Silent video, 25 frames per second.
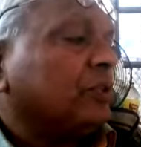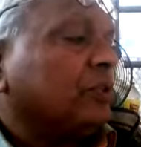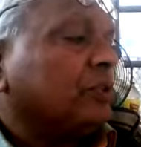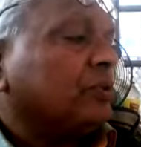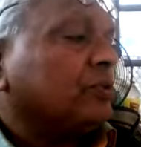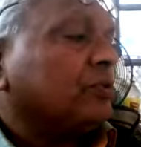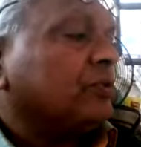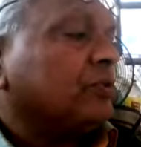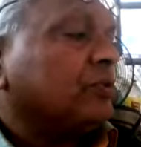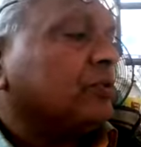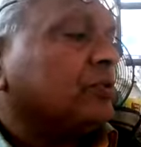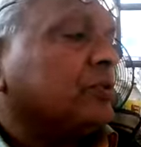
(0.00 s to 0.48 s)

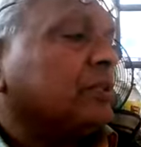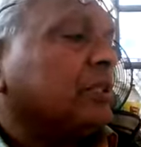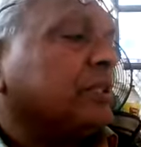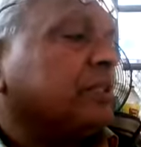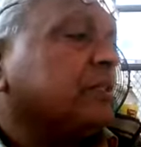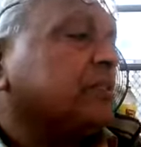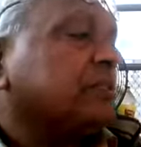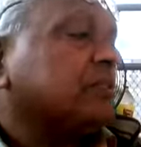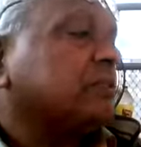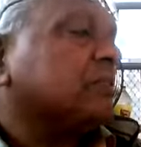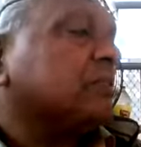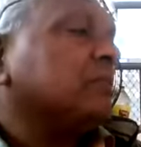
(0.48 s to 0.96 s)
So that
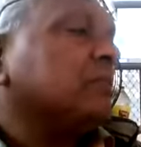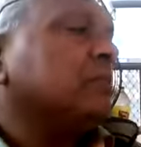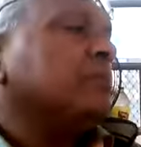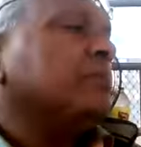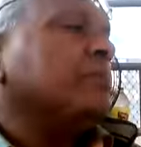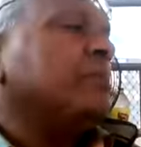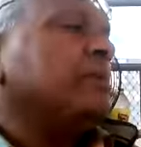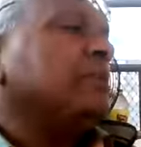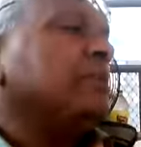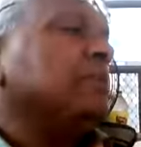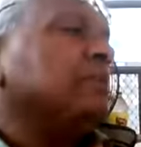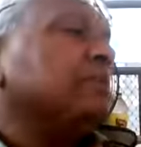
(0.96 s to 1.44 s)
is
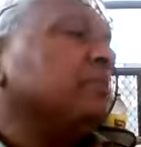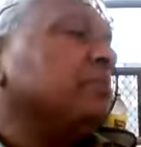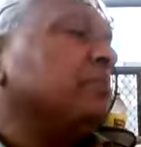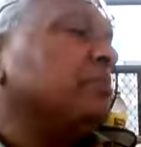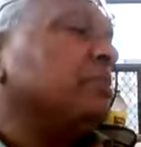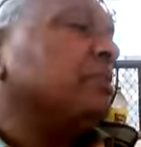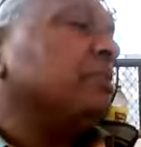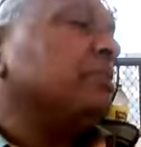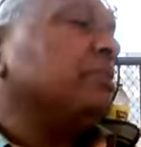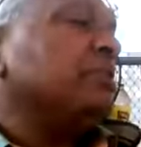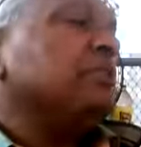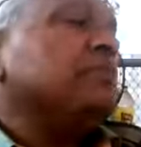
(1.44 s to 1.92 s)
material
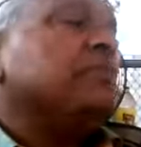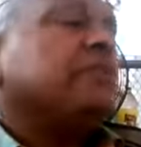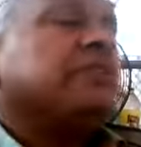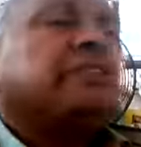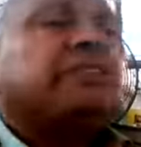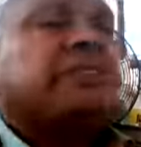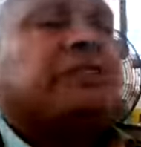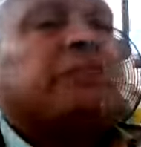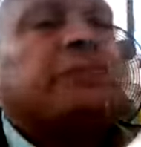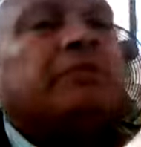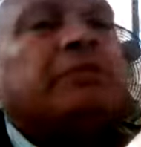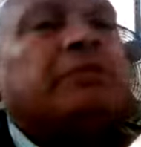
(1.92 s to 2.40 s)
submittal sheet. It
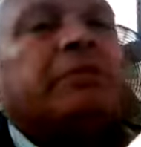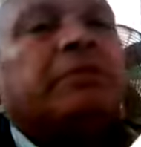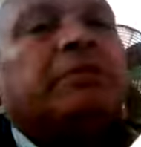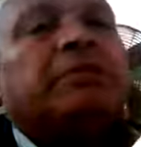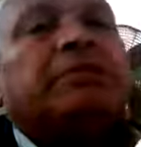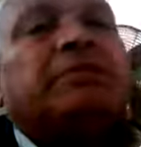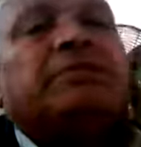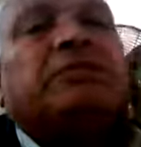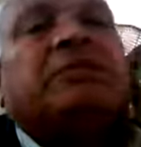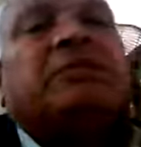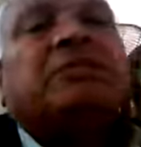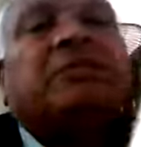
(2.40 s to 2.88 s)
is simple,
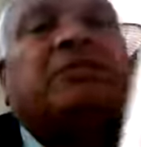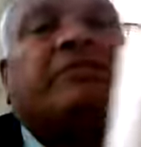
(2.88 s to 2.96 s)
it's not